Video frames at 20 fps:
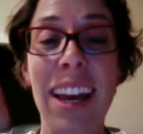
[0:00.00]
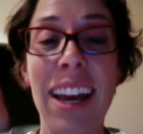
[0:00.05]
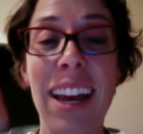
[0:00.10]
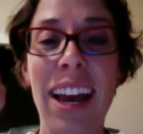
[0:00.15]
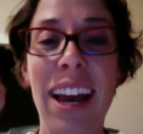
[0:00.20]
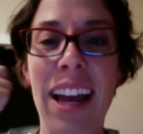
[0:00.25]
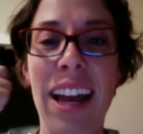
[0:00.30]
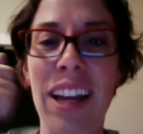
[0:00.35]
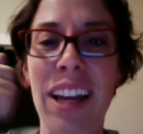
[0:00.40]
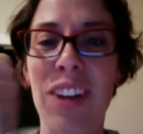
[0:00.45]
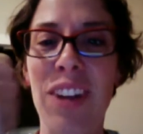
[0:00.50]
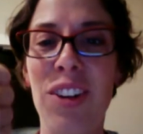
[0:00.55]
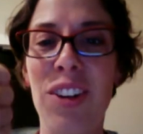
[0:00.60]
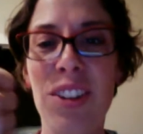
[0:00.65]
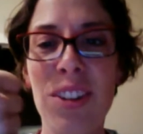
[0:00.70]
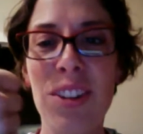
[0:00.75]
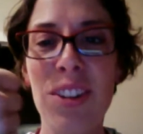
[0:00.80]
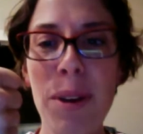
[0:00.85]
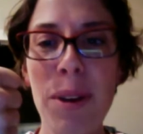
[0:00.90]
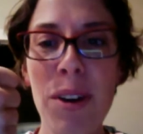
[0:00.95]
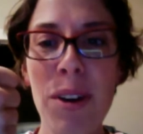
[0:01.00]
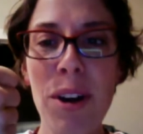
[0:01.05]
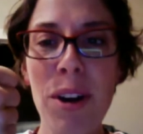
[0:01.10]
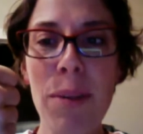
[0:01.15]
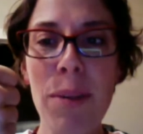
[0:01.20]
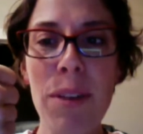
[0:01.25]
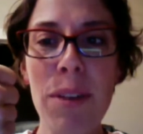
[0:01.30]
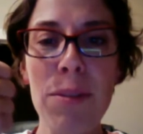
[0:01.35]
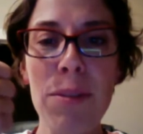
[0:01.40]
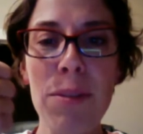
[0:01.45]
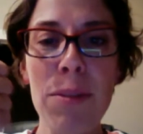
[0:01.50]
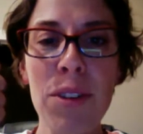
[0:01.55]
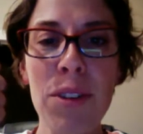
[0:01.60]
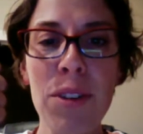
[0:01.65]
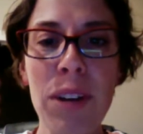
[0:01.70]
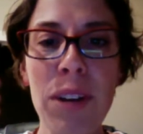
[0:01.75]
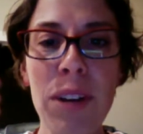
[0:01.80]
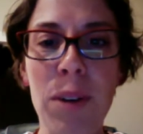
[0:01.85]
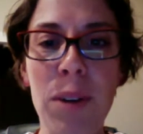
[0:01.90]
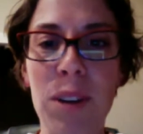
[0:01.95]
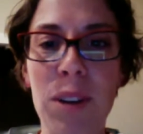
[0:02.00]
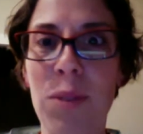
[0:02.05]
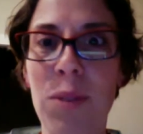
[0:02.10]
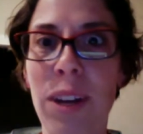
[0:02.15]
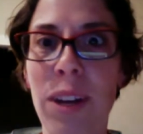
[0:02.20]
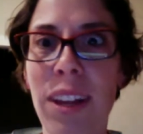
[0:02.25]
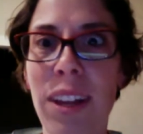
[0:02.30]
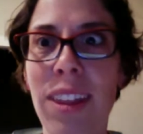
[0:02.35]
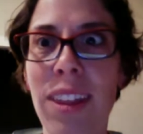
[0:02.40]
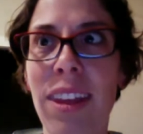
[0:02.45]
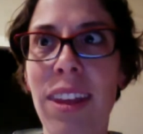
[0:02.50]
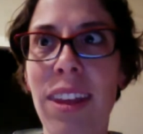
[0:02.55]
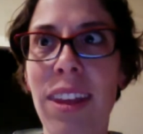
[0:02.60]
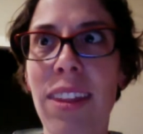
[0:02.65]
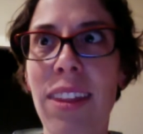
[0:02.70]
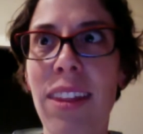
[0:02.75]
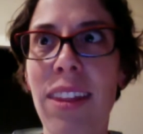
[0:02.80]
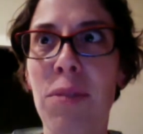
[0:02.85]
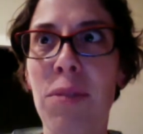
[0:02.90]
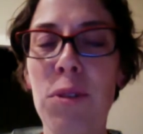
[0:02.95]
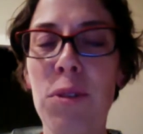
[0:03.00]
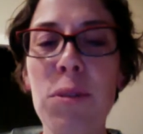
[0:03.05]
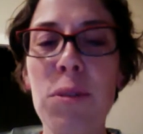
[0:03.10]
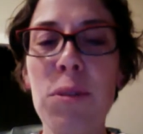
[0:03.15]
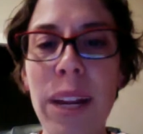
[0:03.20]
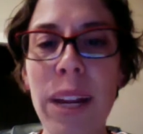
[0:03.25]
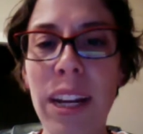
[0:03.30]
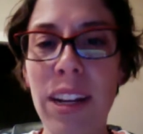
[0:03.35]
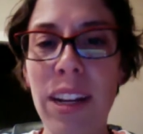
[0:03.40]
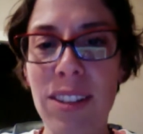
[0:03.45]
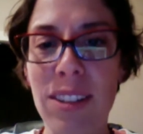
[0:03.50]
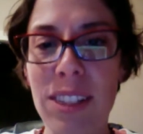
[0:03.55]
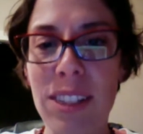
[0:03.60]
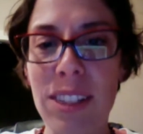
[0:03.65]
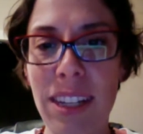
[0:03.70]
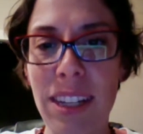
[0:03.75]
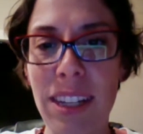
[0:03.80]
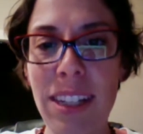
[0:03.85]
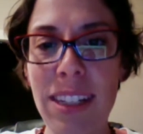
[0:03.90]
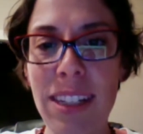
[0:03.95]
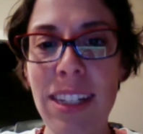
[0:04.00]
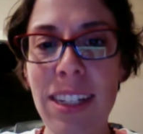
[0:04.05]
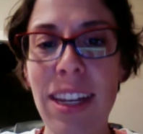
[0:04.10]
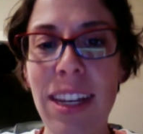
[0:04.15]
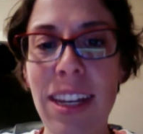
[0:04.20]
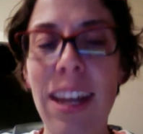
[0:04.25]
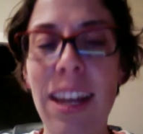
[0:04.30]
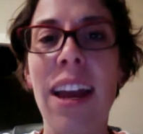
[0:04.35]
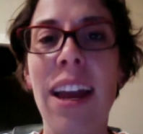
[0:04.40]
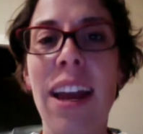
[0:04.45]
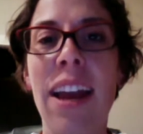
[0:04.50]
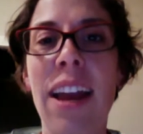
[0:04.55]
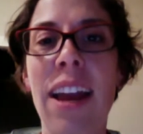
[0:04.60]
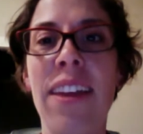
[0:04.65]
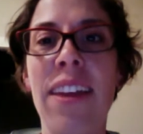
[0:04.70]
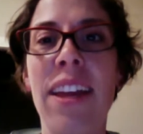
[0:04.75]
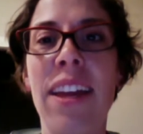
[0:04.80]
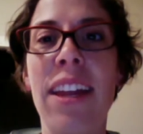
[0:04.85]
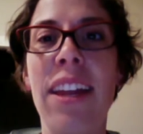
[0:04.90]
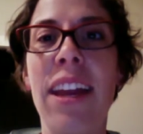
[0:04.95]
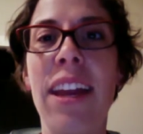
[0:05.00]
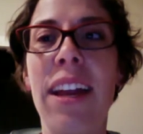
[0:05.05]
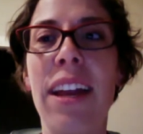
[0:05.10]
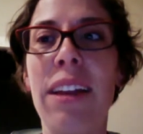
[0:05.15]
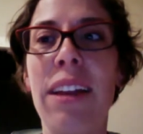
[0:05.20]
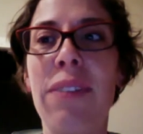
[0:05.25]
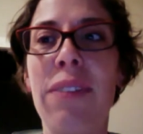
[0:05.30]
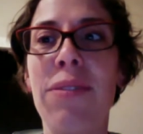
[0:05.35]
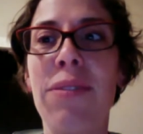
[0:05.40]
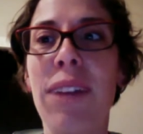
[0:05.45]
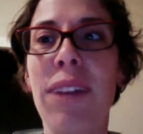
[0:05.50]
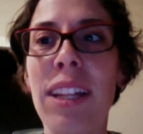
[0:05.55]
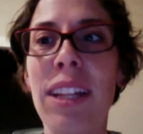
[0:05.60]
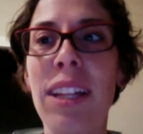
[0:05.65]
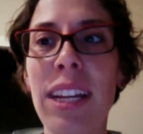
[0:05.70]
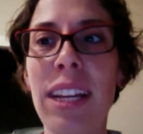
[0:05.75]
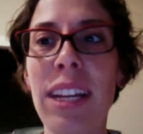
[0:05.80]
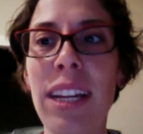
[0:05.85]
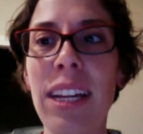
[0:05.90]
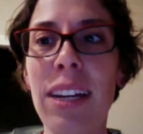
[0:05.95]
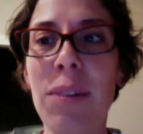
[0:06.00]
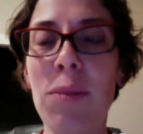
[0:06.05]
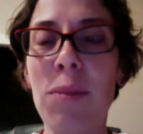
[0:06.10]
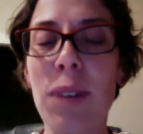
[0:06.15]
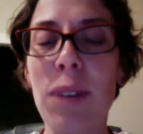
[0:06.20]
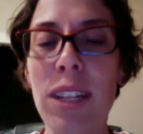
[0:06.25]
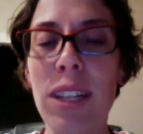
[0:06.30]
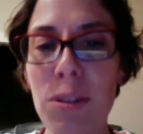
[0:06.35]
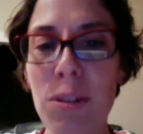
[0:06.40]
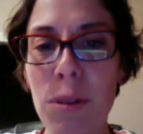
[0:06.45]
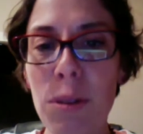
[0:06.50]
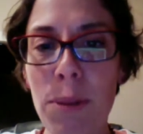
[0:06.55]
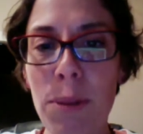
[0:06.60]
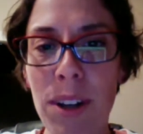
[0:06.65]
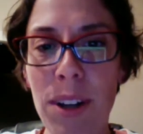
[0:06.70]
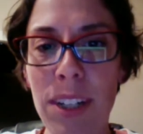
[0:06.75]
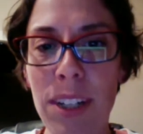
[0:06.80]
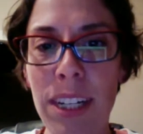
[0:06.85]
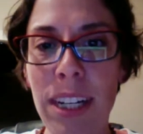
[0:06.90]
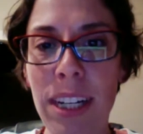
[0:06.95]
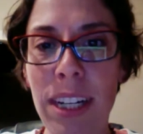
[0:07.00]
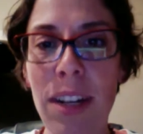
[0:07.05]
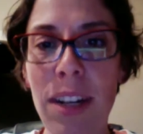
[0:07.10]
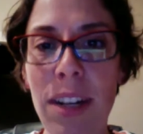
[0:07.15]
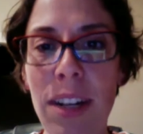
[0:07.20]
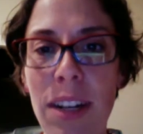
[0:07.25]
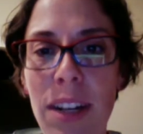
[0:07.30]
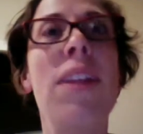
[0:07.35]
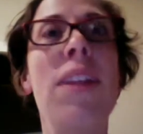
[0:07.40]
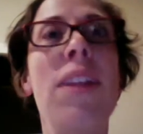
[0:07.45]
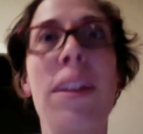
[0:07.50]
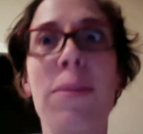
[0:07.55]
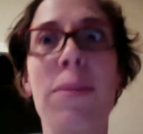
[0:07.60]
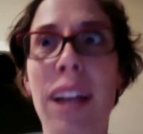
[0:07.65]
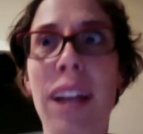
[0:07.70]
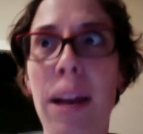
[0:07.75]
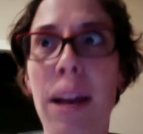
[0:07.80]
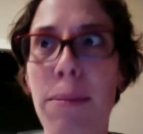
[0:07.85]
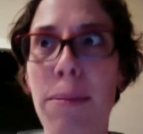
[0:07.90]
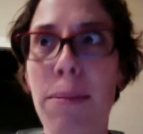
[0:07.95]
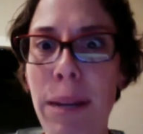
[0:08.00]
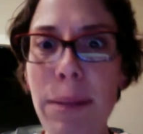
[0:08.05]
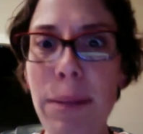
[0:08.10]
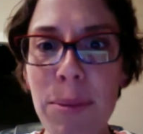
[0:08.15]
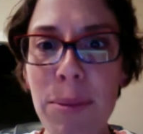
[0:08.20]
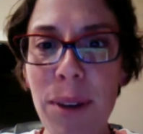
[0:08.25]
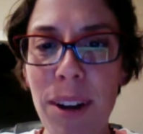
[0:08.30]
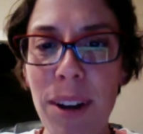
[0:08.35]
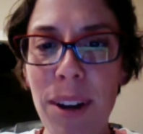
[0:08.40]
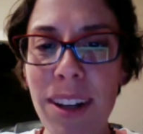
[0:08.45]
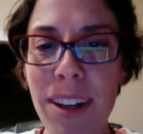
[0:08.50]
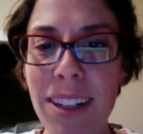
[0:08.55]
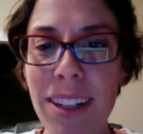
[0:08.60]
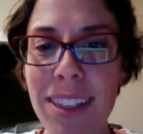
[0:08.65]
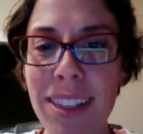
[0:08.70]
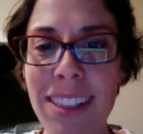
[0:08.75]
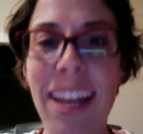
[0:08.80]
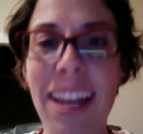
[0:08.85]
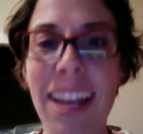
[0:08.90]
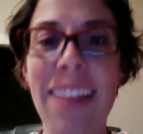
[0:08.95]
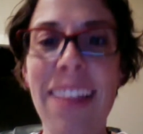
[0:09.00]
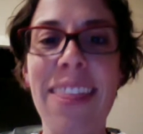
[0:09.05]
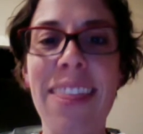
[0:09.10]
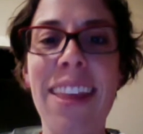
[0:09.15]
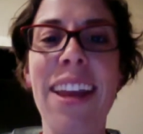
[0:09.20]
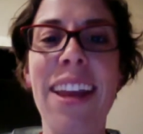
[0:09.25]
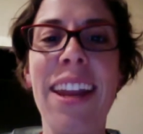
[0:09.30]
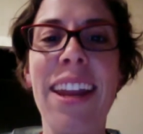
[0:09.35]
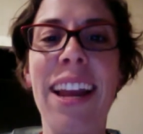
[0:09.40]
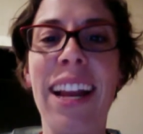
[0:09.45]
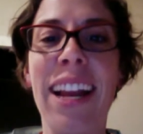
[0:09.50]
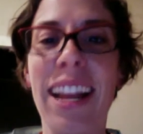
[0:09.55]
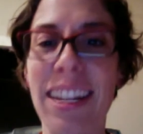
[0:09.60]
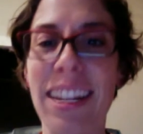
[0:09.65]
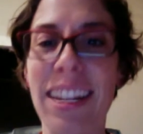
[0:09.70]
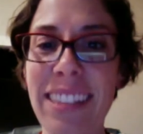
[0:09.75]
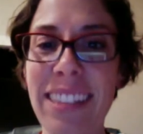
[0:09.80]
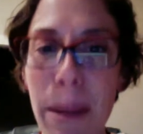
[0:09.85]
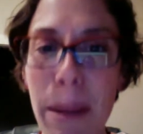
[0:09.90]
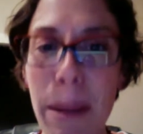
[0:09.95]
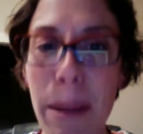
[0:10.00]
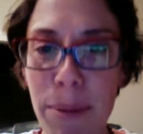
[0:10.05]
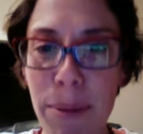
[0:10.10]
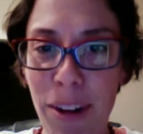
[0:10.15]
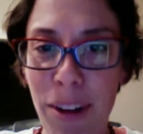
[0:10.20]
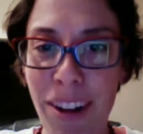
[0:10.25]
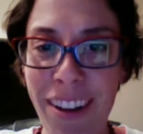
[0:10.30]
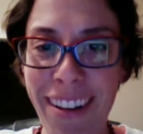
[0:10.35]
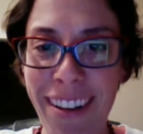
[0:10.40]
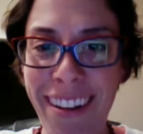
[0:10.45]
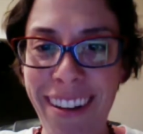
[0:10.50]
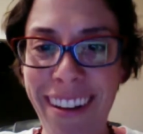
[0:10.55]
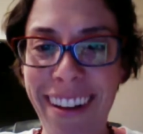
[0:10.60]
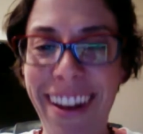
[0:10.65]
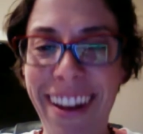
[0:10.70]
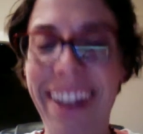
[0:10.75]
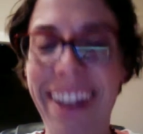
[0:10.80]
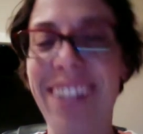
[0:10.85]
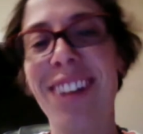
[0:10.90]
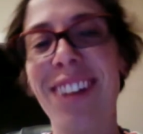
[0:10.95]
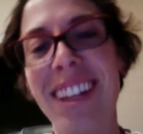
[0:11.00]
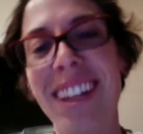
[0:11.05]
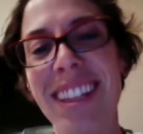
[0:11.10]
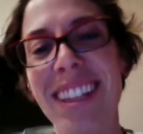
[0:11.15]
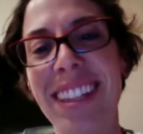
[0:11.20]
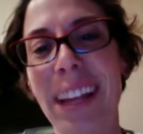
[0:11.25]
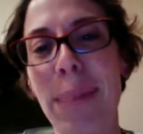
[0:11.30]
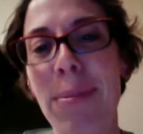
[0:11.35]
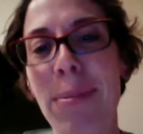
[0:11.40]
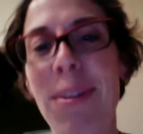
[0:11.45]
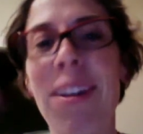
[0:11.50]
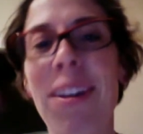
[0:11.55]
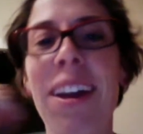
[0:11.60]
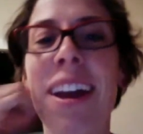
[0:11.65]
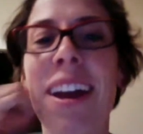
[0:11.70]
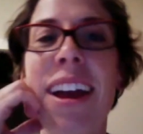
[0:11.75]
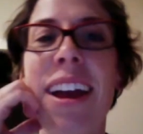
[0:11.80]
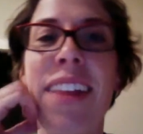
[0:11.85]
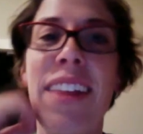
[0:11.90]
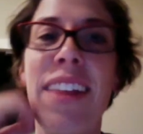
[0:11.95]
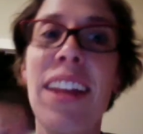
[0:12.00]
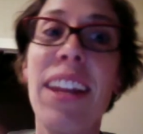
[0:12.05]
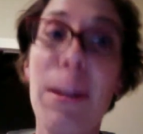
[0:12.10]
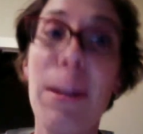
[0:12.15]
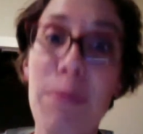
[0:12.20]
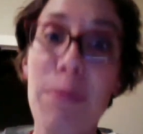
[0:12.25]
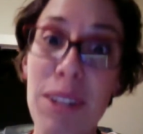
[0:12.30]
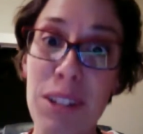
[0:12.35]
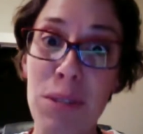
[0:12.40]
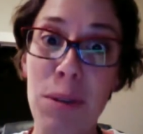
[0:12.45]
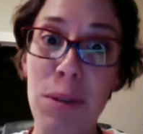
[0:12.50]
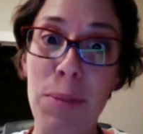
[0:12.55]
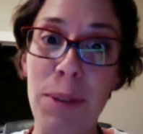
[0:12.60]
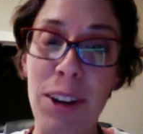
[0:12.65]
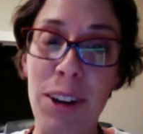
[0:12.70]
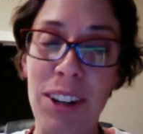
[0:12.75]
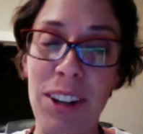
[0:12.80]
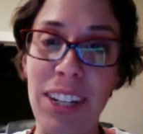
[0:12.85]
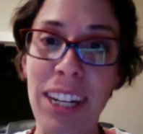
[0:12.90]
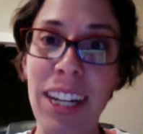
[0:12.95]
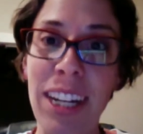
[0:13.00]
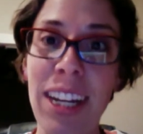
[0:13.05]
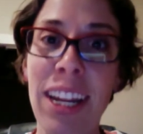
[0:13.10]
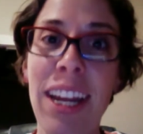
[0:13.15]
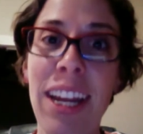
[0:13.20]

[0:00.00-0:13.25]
I heard about Arbonne from a girl I worked with. Then a roommate used it. And then I finally went to a party. Oh, and then we got baby products. And then I got a sample. And I tried the sample. Then I went to a party.